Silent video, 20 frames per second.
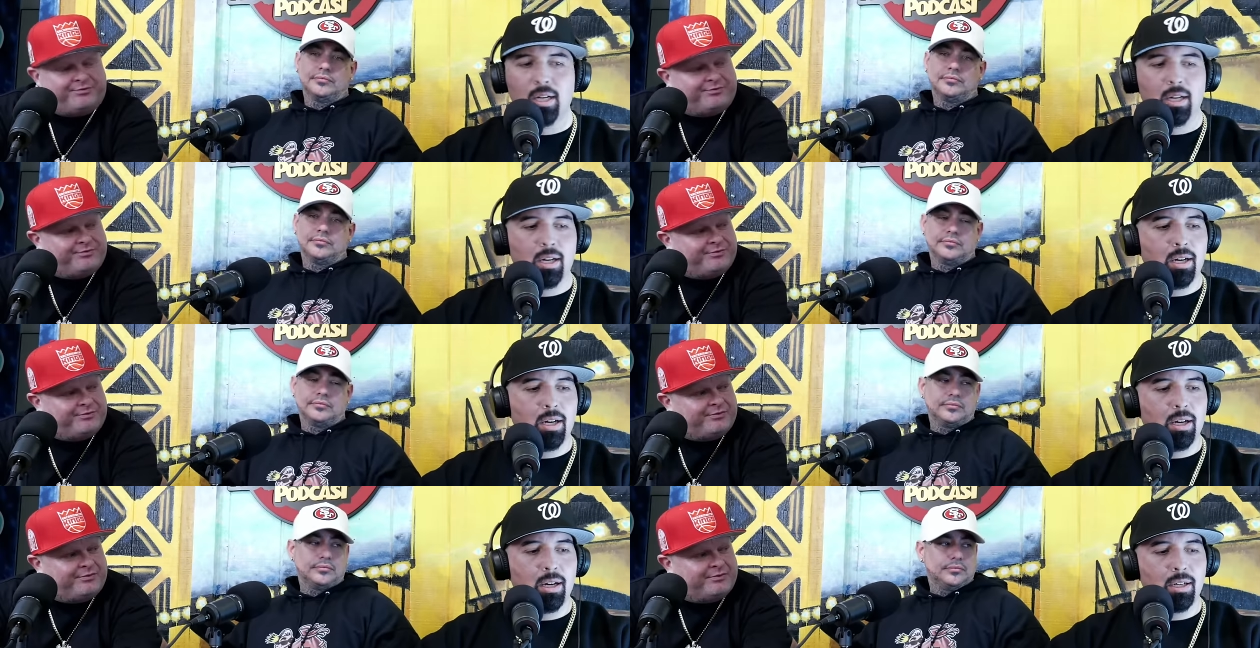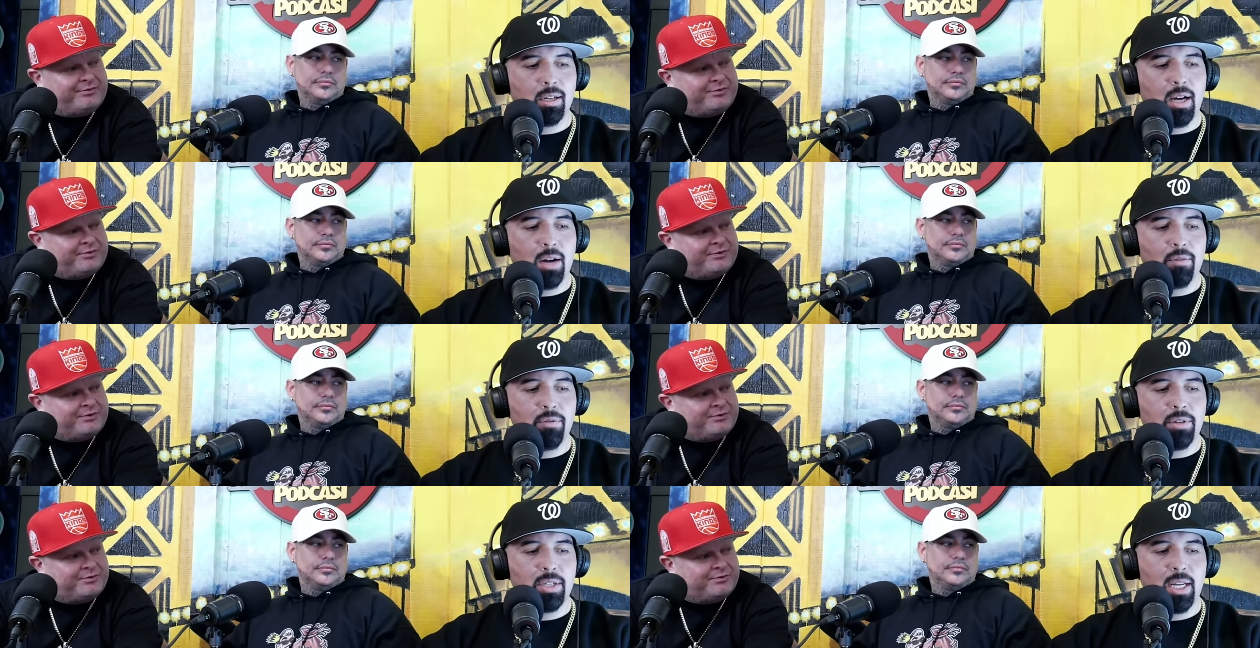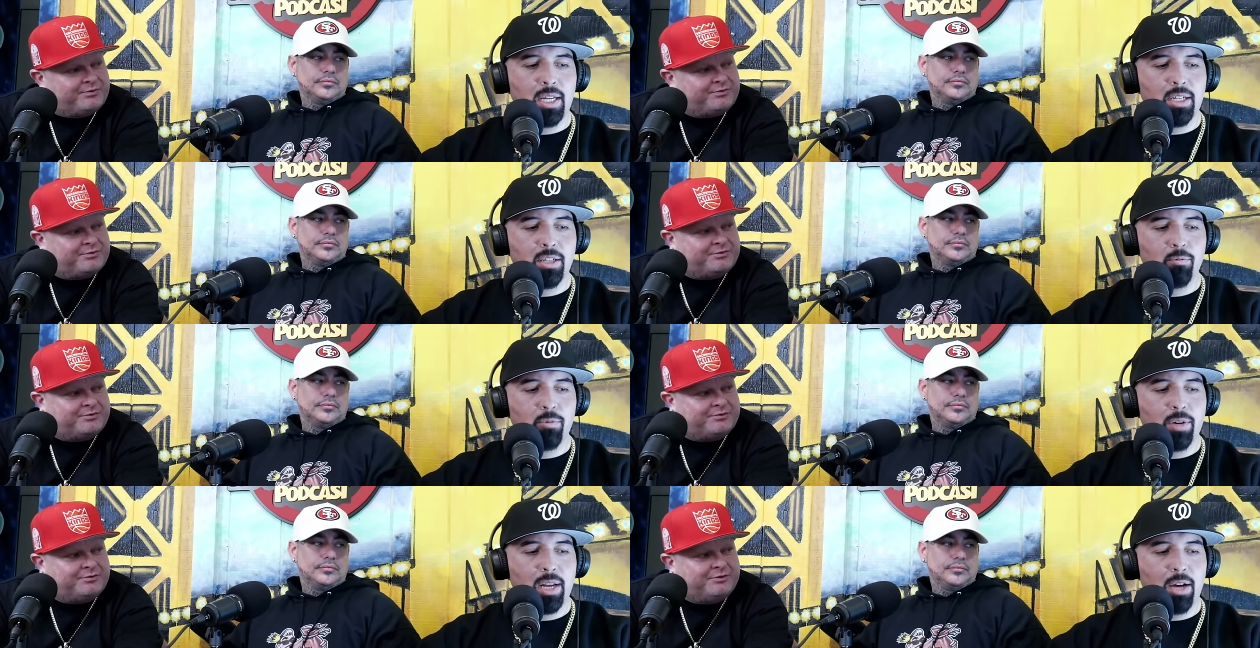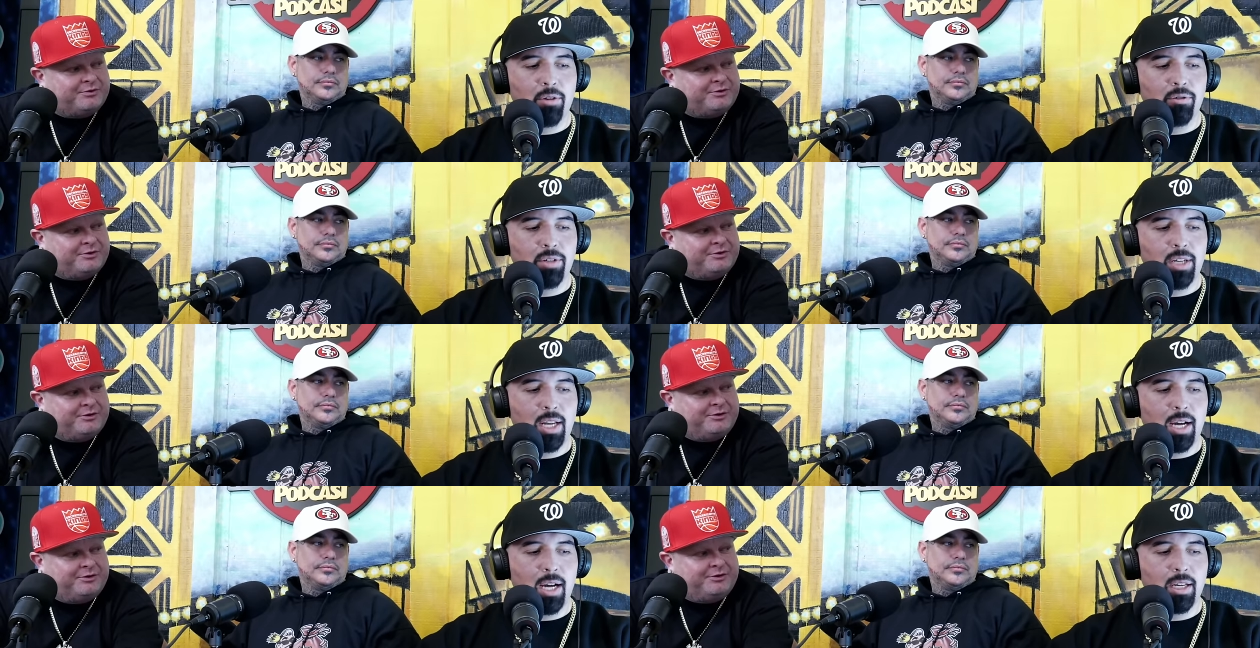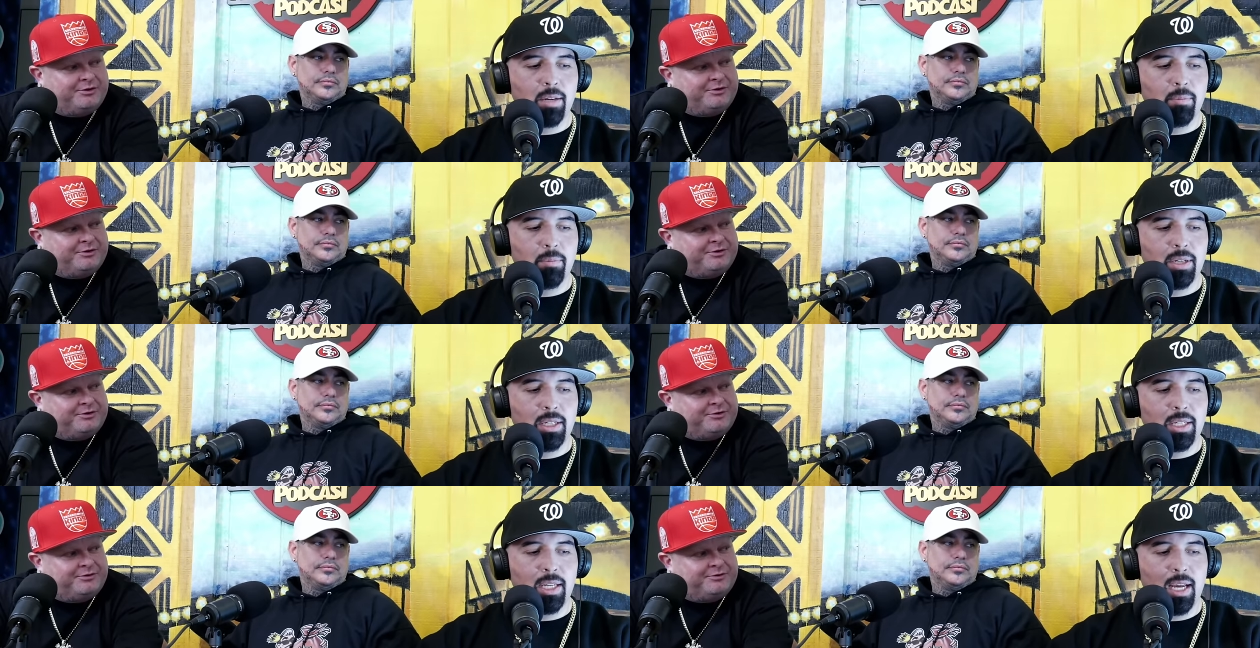Speaker 1: Uh, conversation without
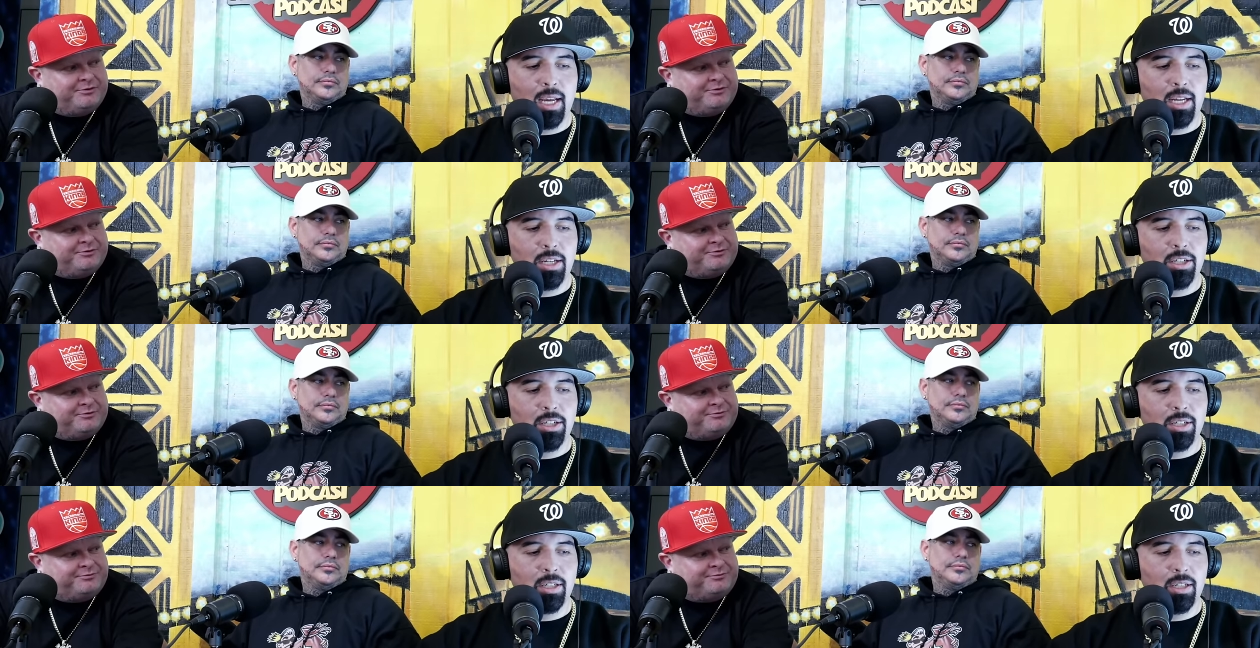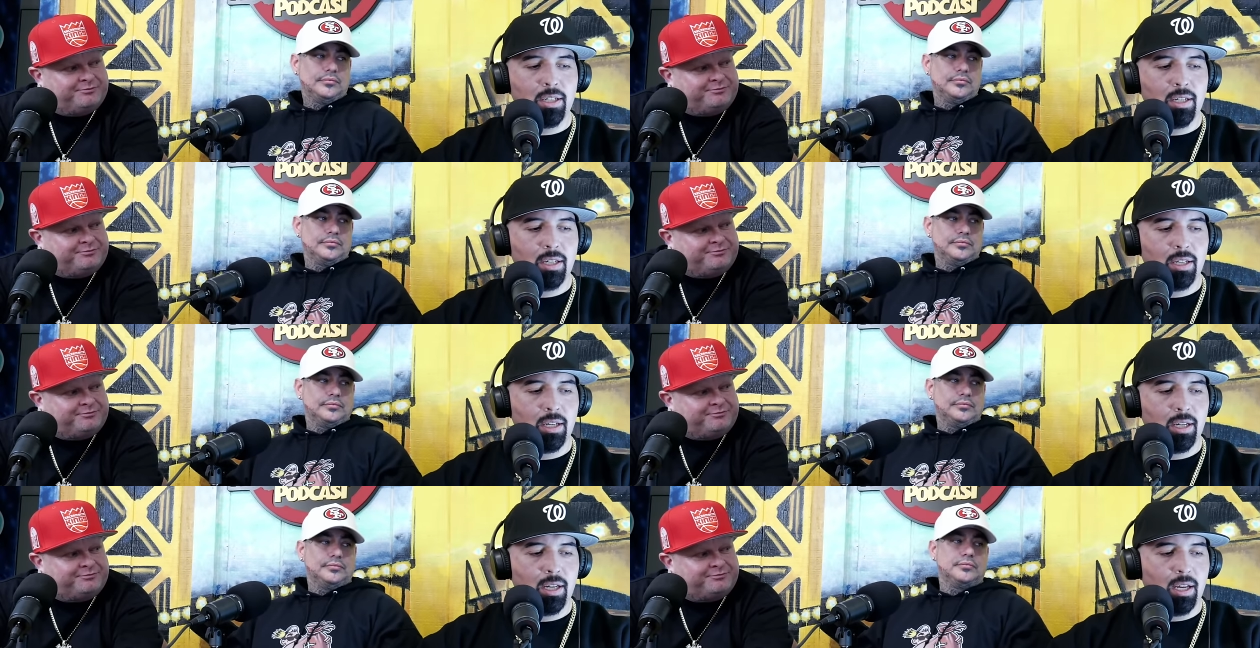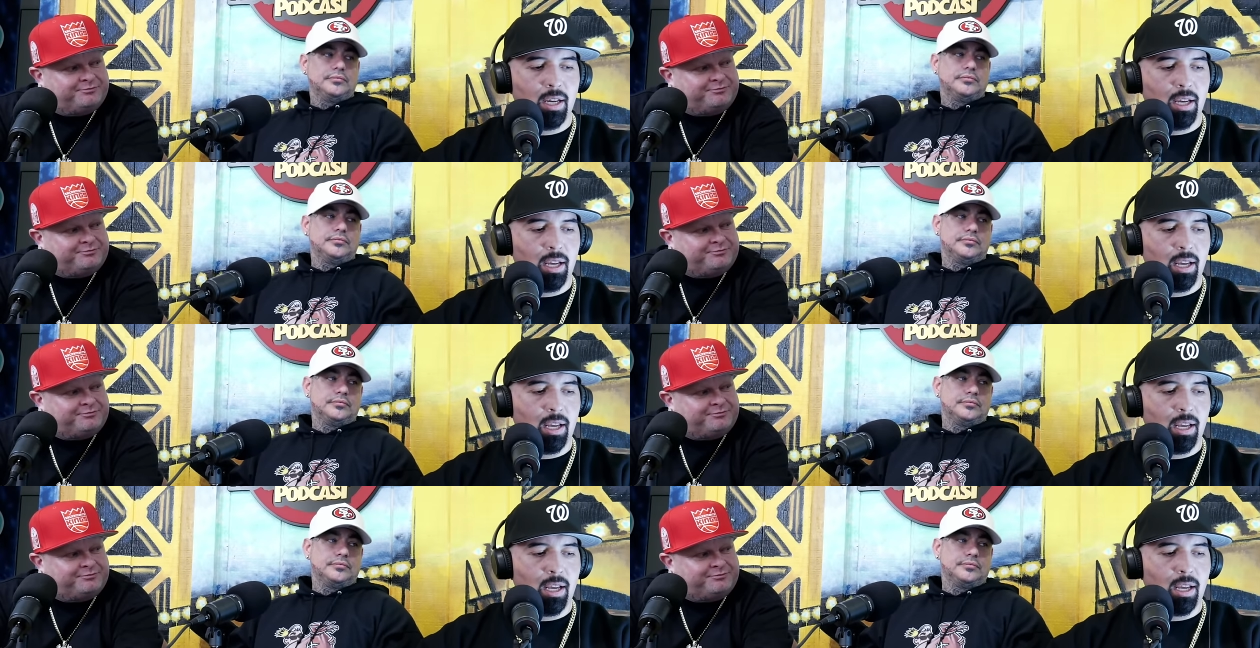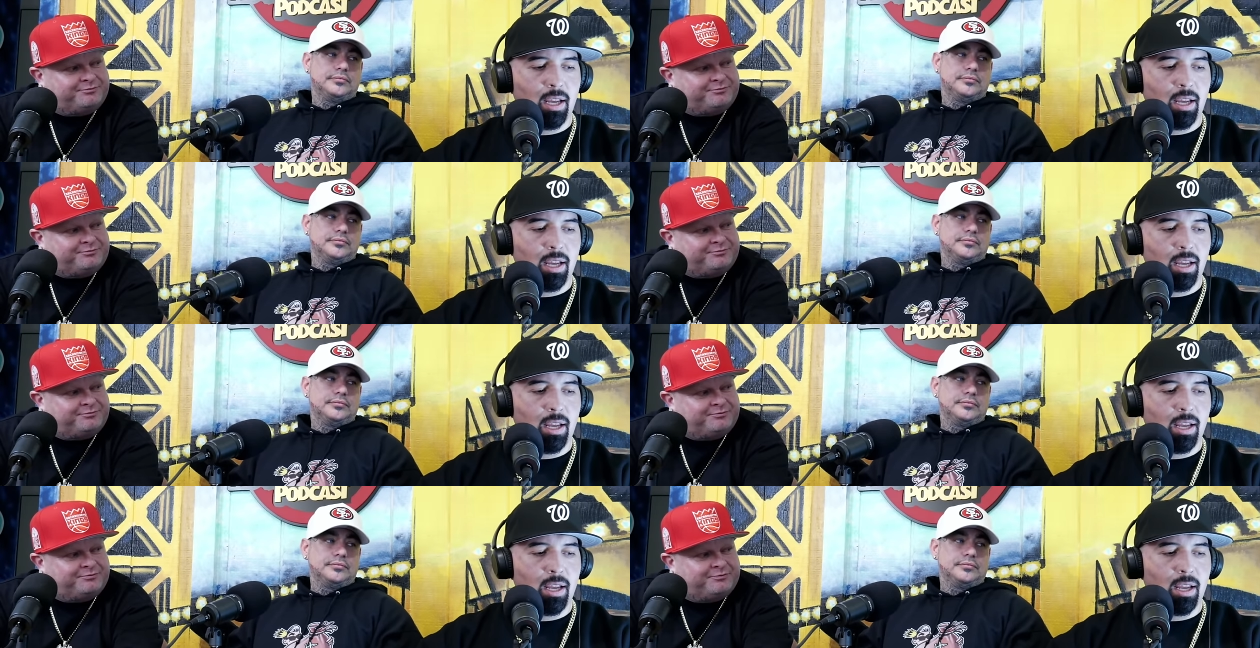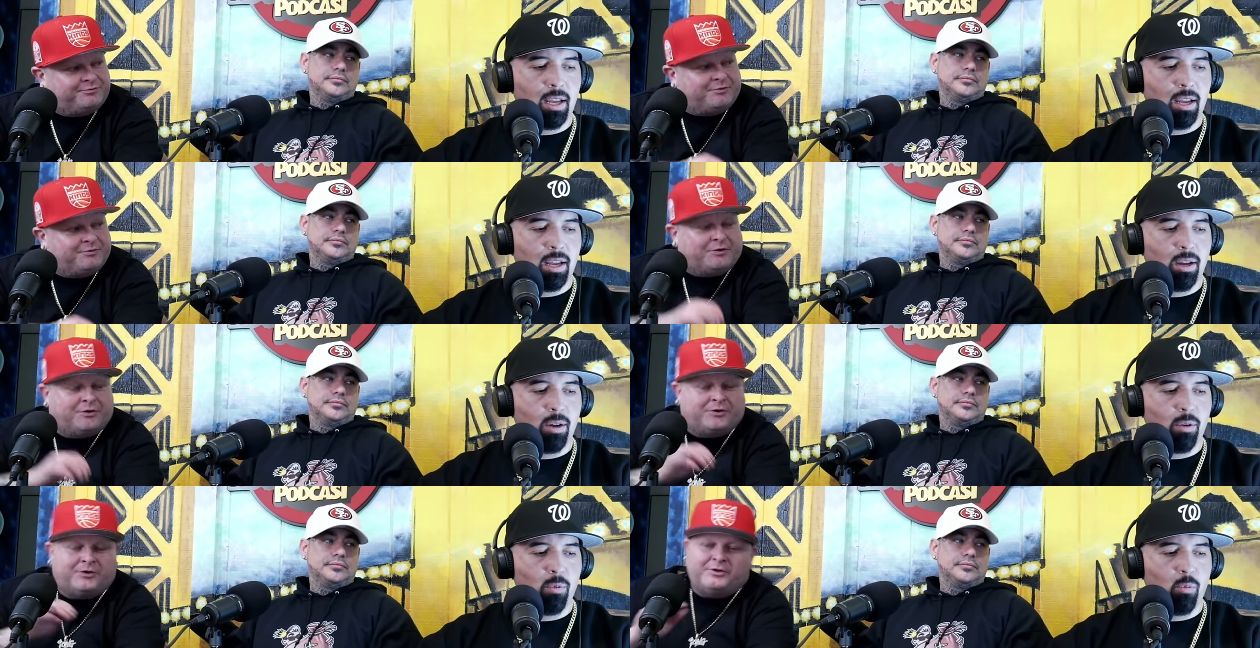documentation,
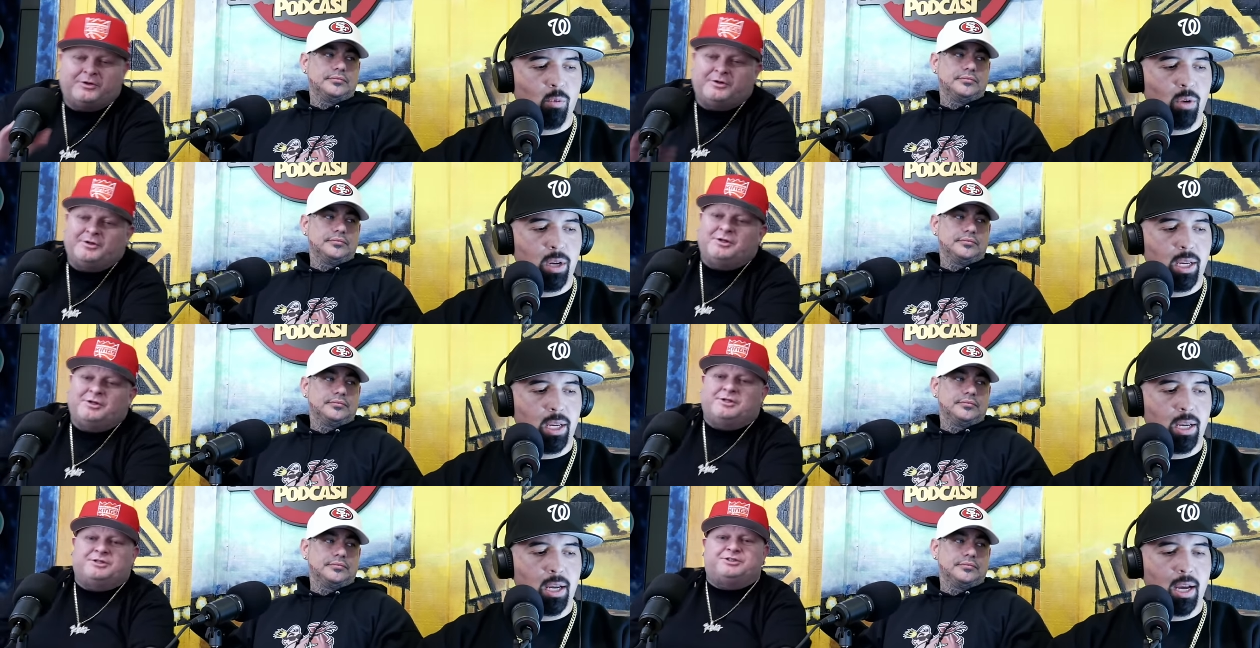and we